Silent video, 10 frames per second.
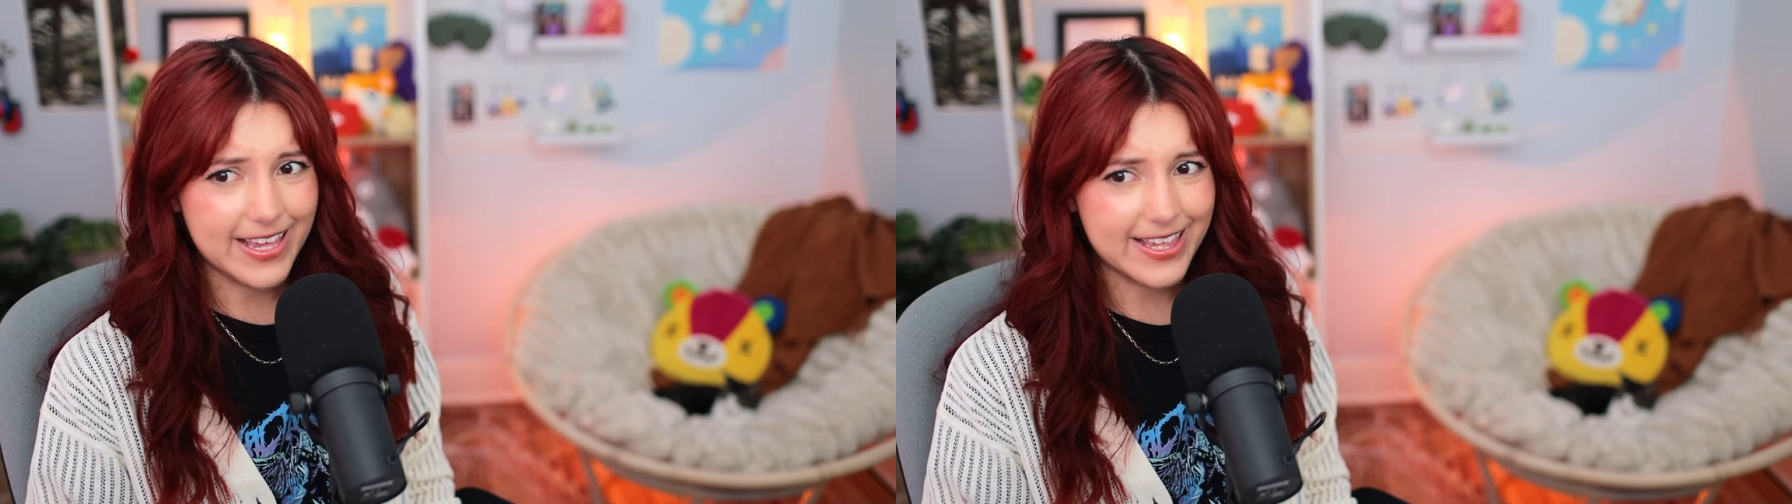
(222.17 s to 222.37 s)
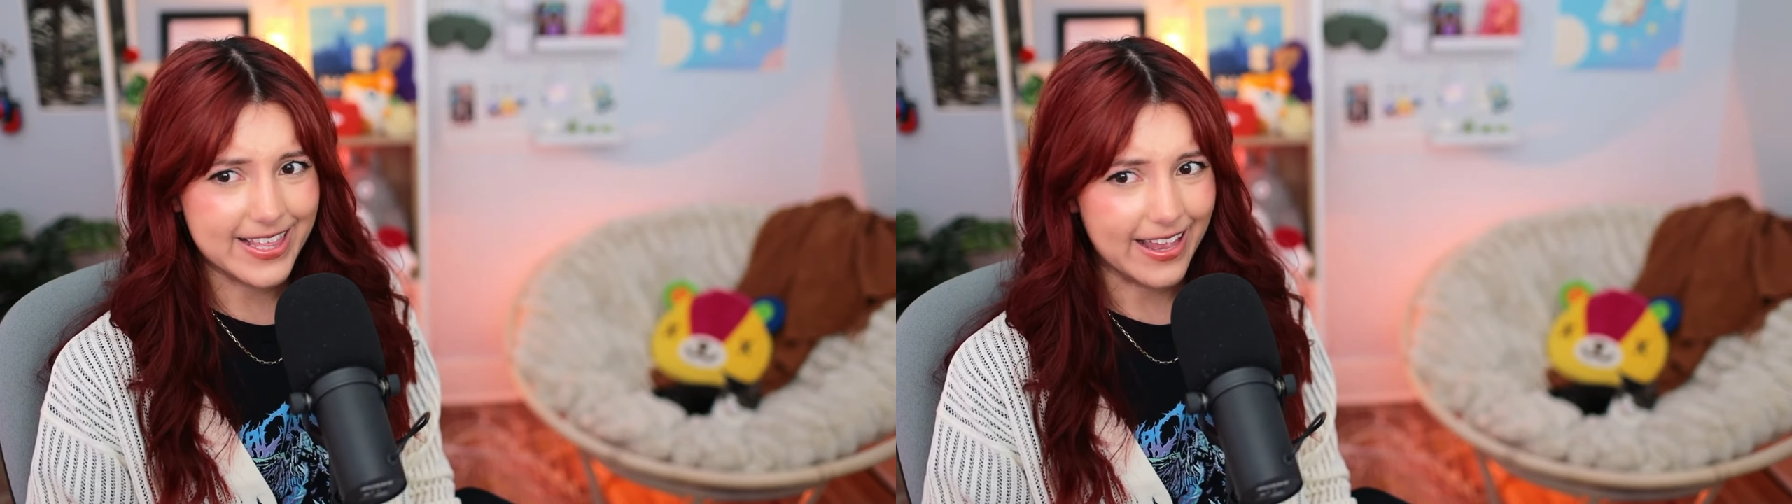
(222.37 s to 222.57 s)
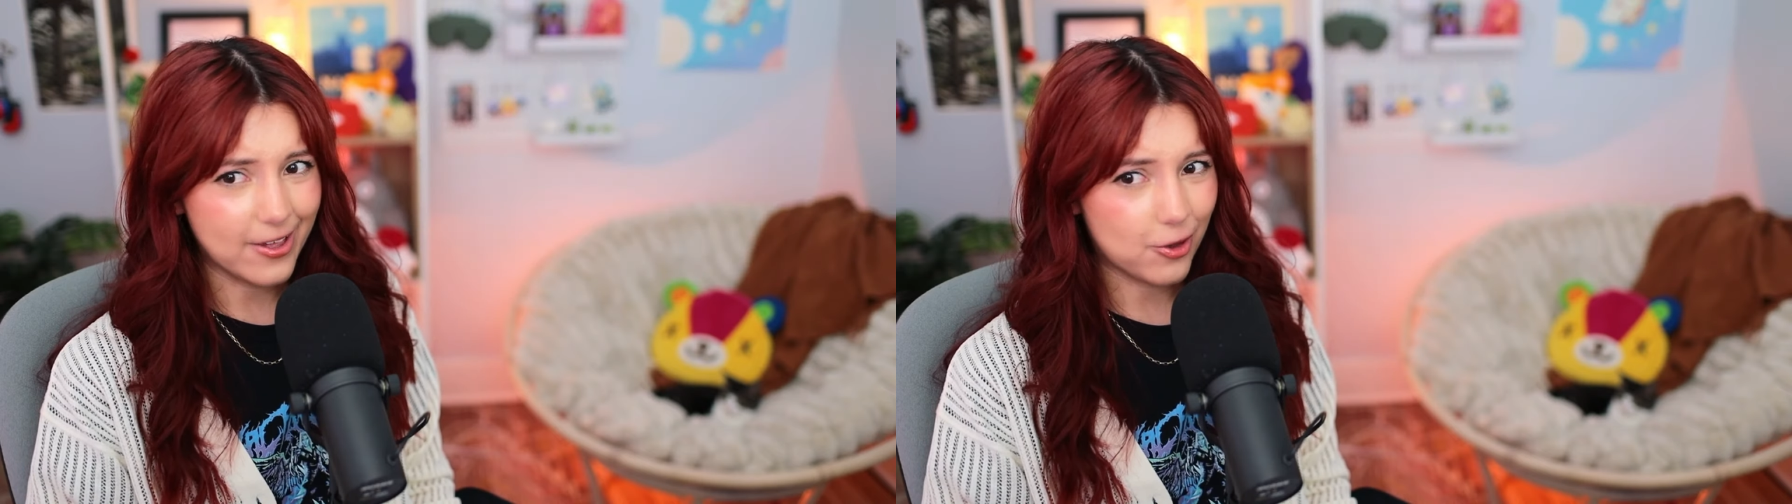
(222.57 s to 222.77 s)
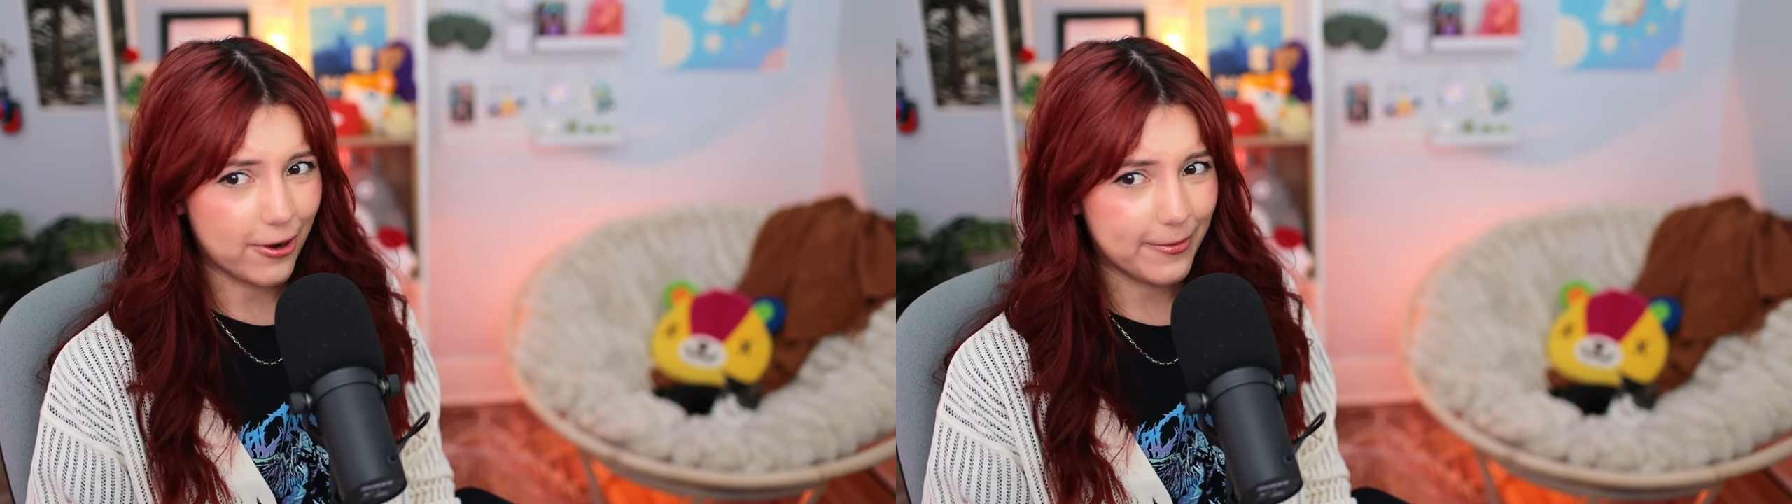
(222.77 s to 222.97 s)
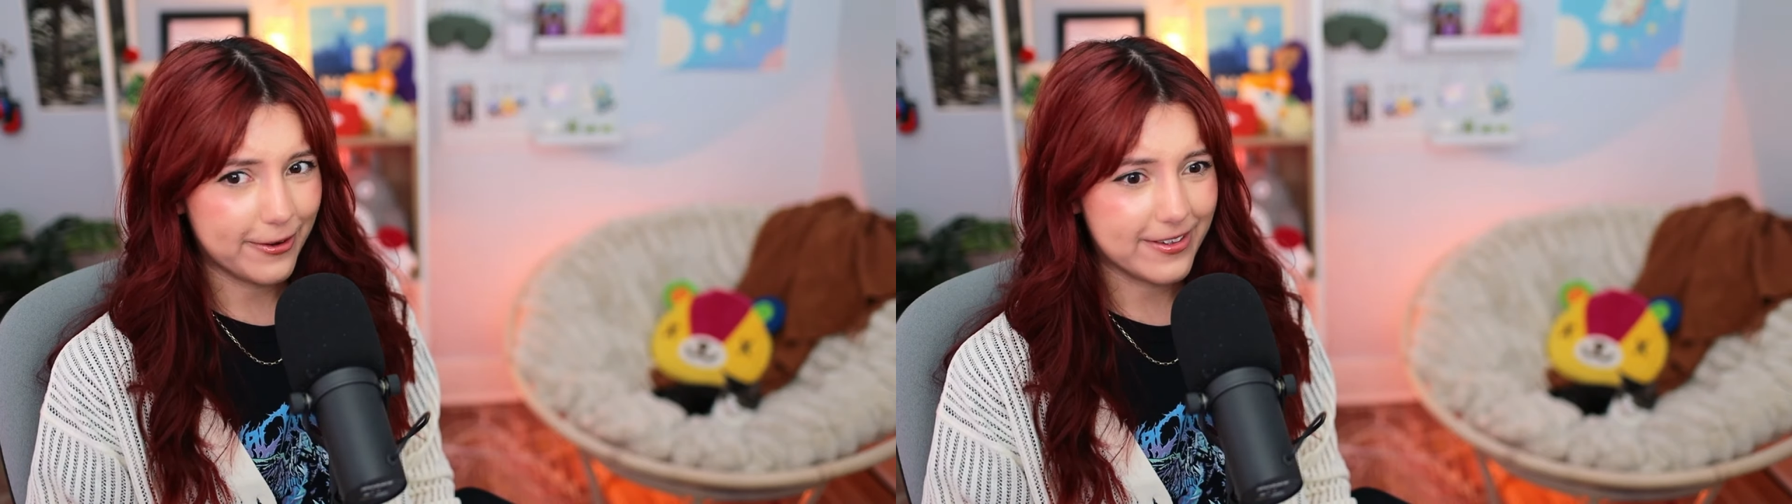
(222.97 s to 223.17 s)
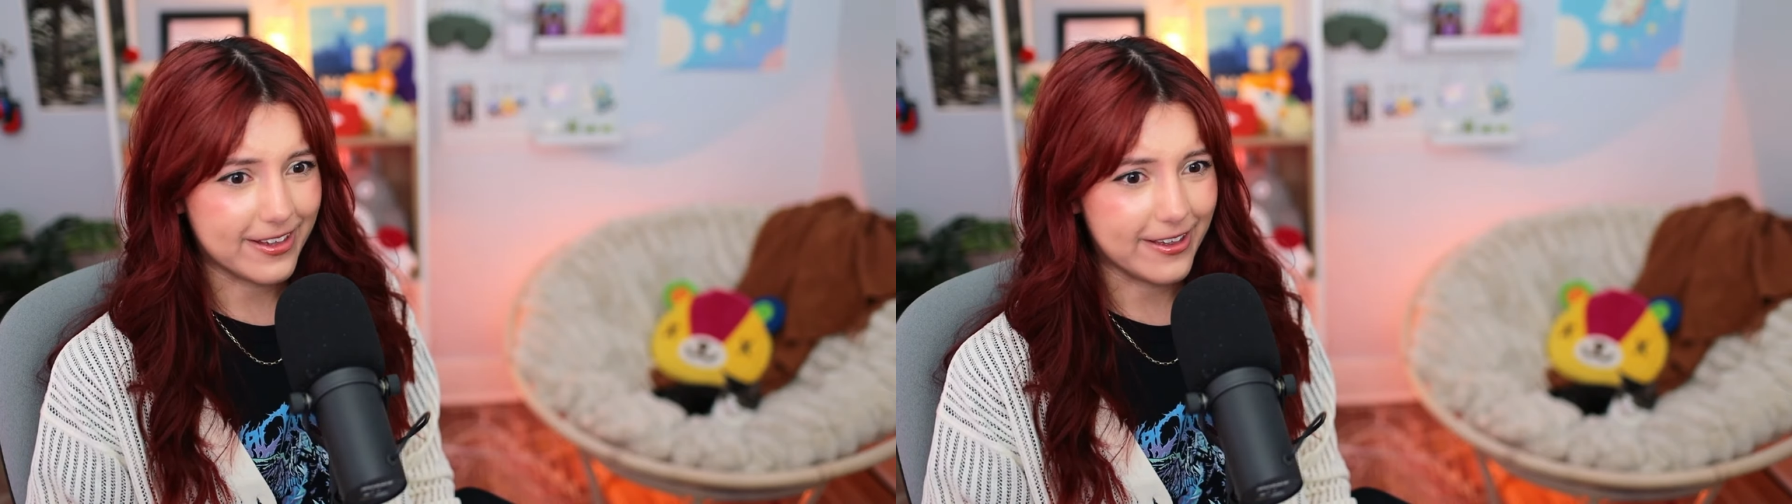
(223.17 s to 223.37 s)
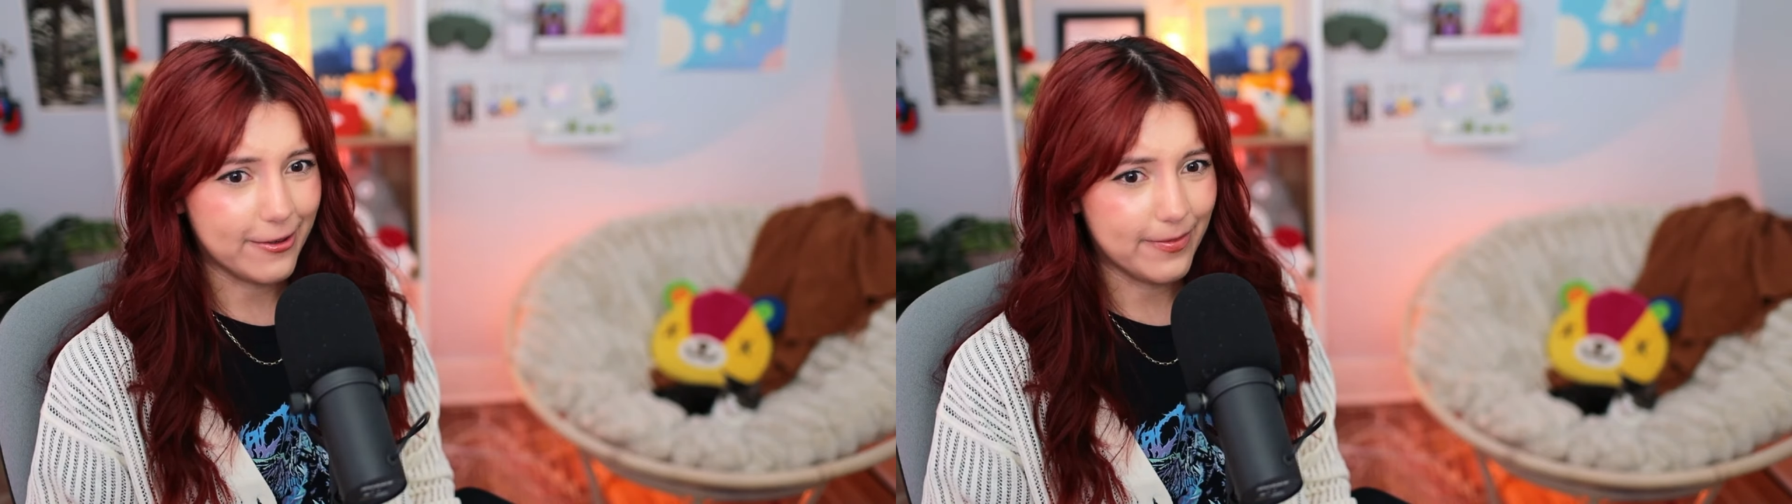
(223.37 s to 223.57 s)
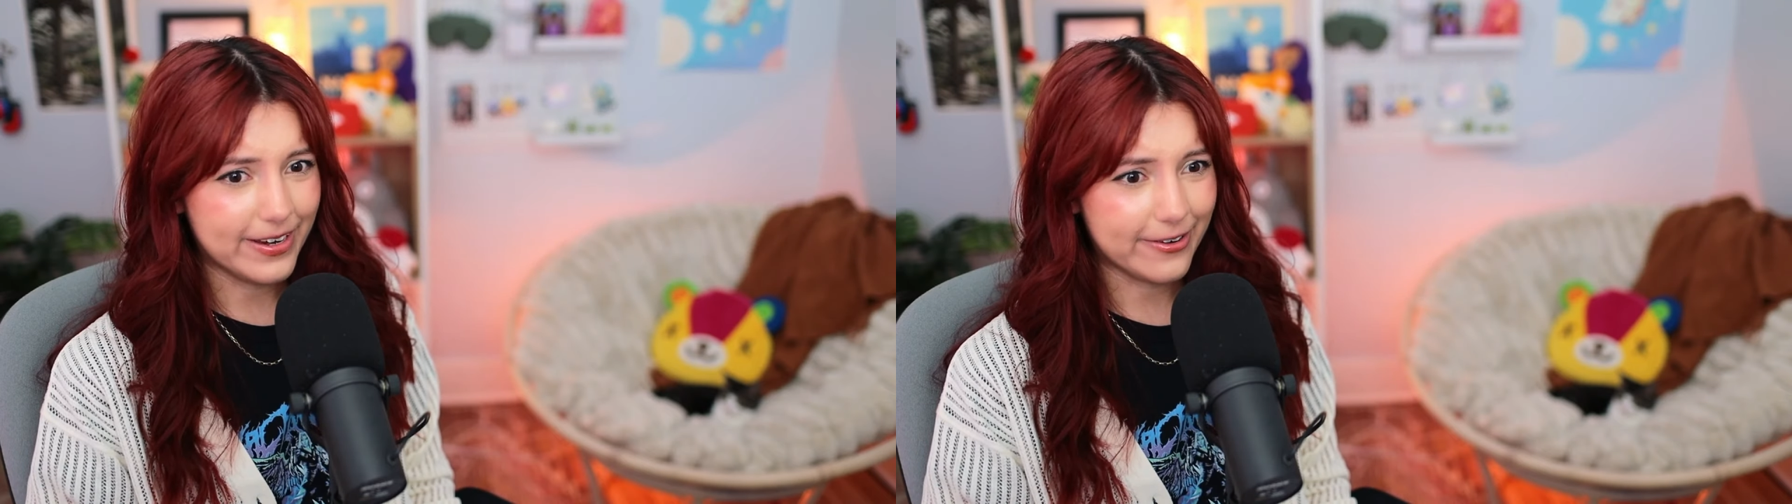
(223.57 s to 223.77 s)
a snake charmer as a human,